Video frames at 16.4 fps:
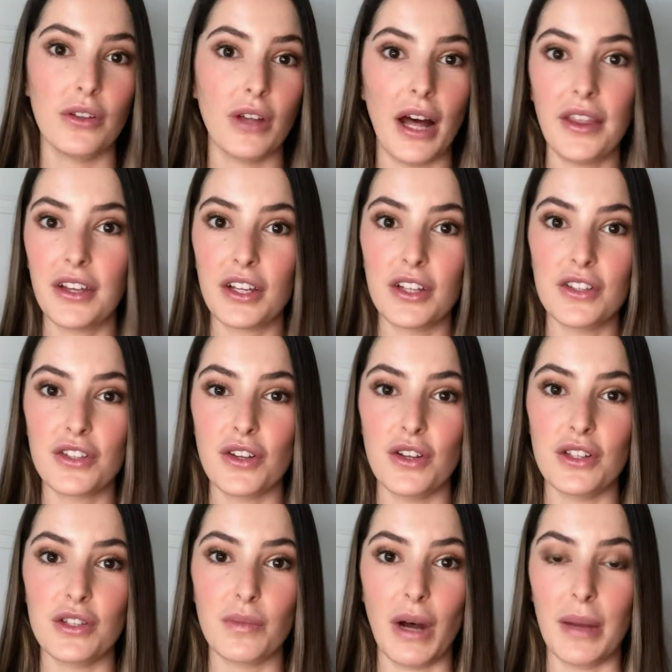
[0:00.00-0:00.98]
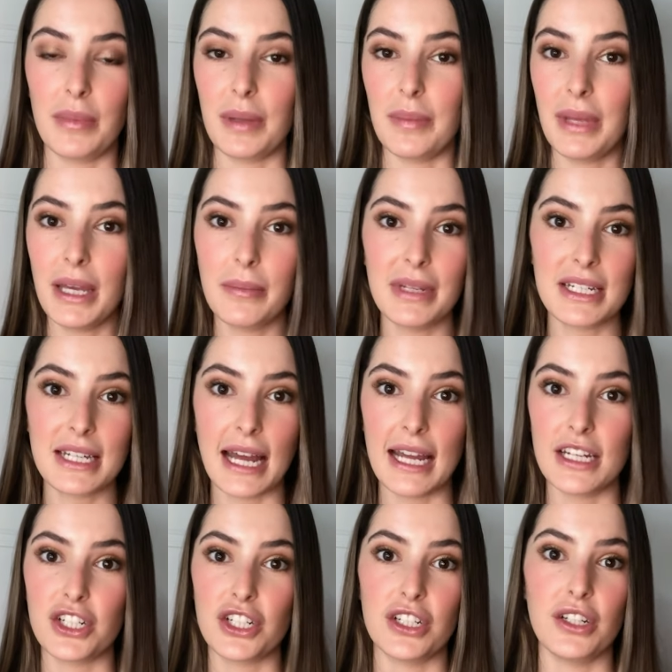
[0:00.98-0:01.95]
Other concerns might be
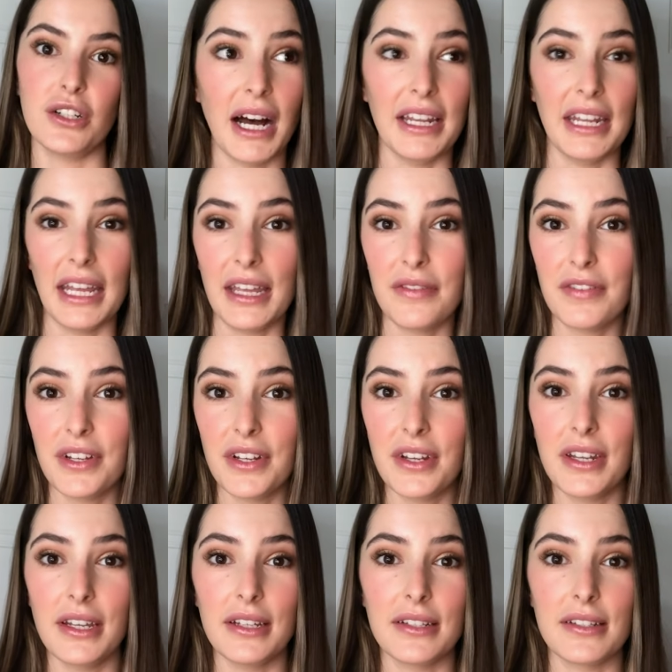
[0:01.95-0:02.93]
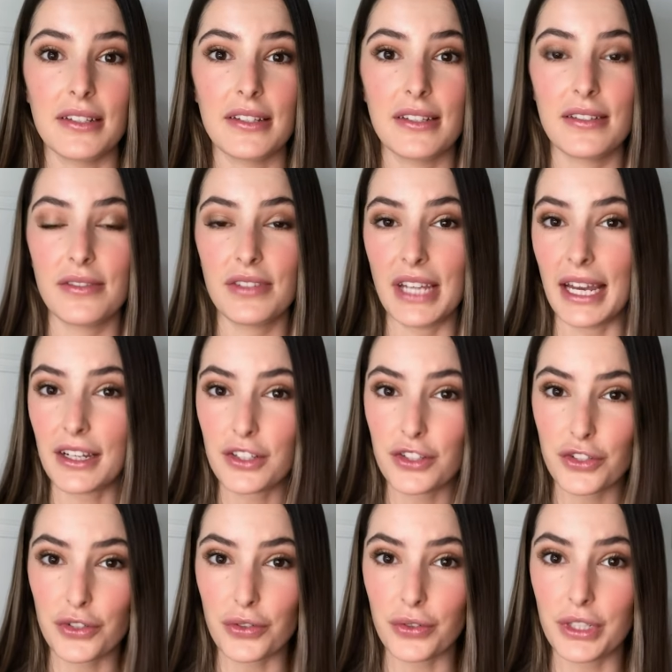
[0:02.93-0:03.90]
pigmentation, unevenness,
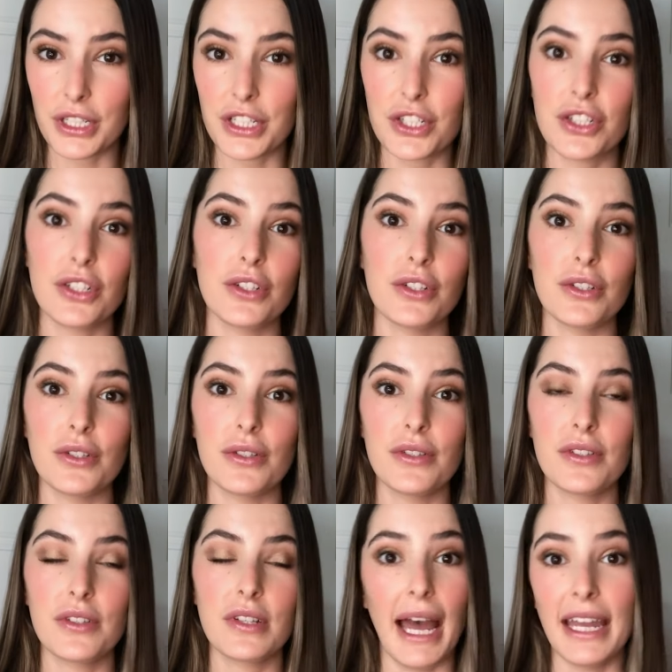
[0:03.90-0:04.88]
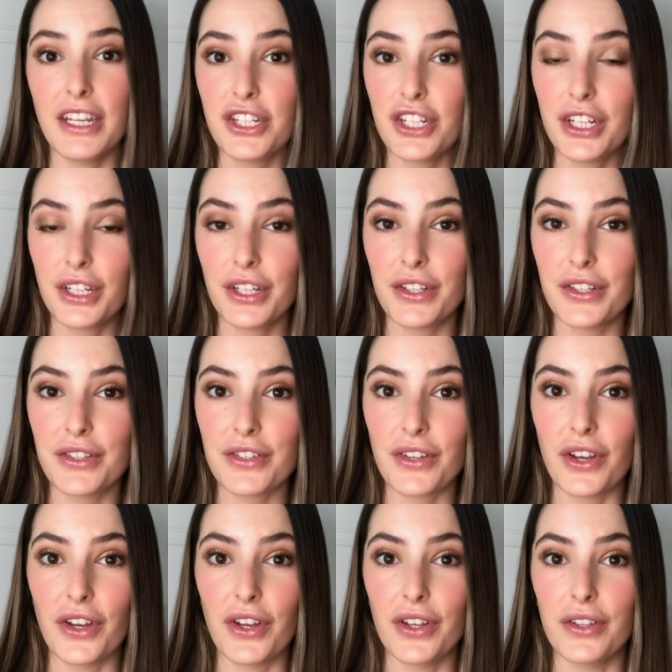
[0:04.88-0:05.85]
textural issues, aging
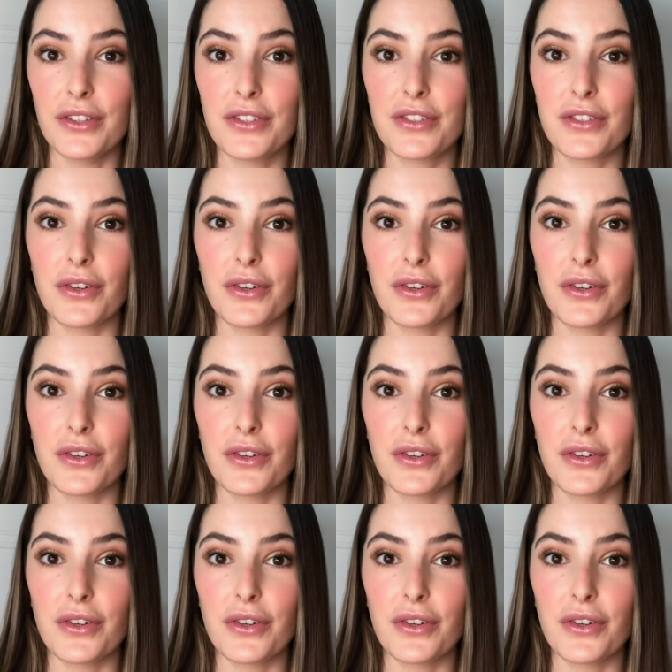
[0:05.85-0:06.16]
concerns.